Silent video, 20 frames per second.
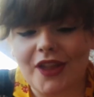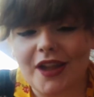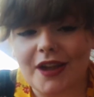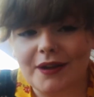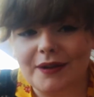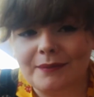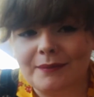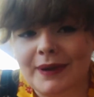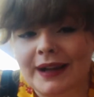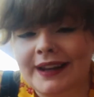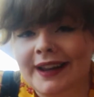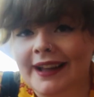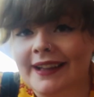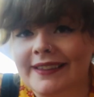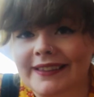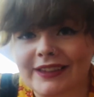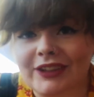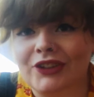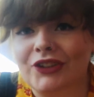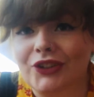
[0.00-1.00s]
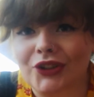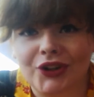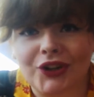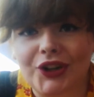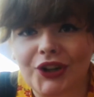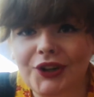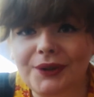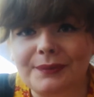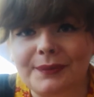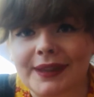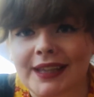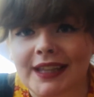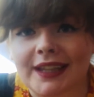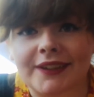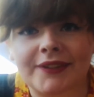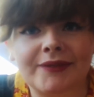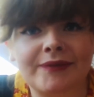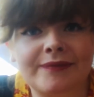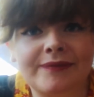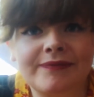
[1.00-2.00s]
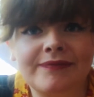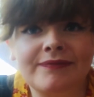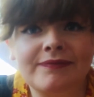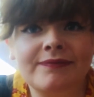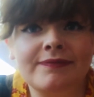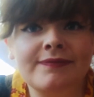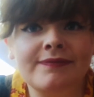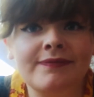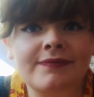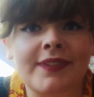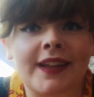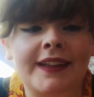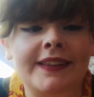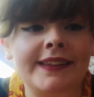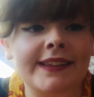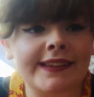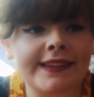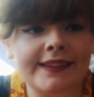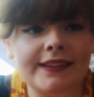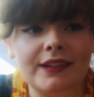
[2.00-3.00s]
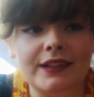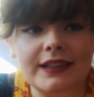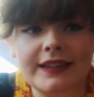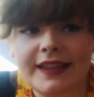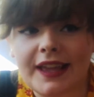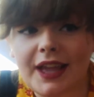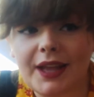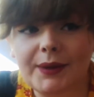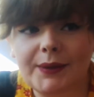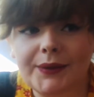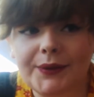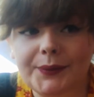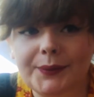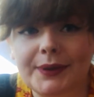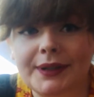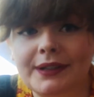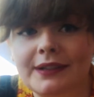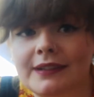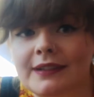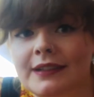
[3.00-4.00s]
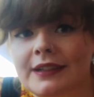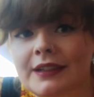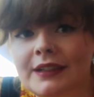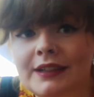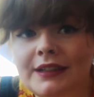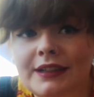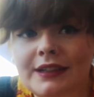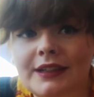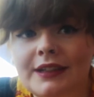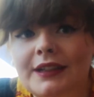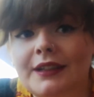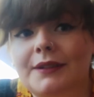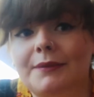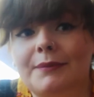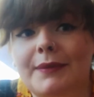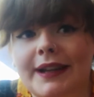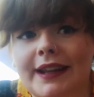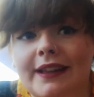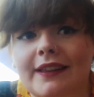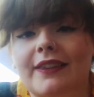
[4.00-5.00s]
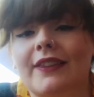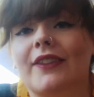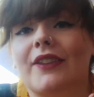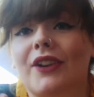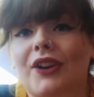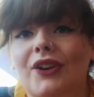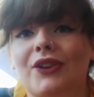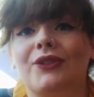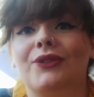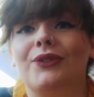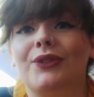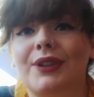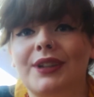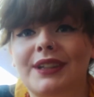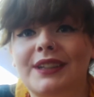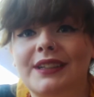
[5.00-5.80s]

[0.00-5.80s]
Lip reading: My dad could hurt me. And there's still times when my dad sort of